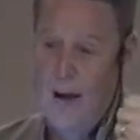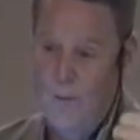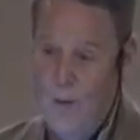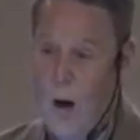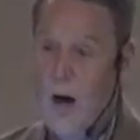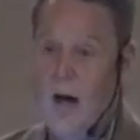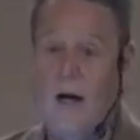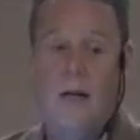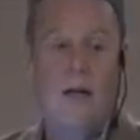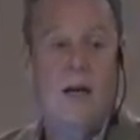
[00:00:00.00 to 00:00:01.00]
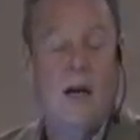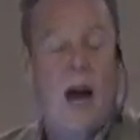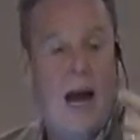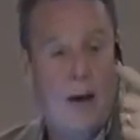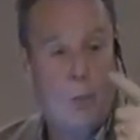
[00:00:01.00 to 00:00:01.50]
and fun
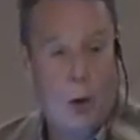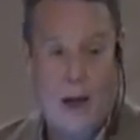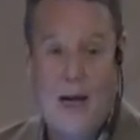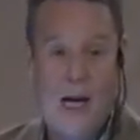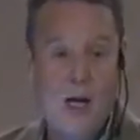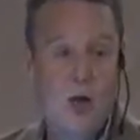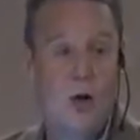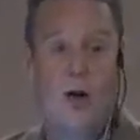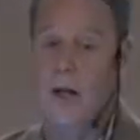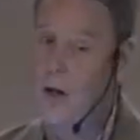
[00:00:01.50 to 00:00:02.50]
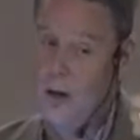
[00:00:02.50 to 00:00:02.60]
and pleasure,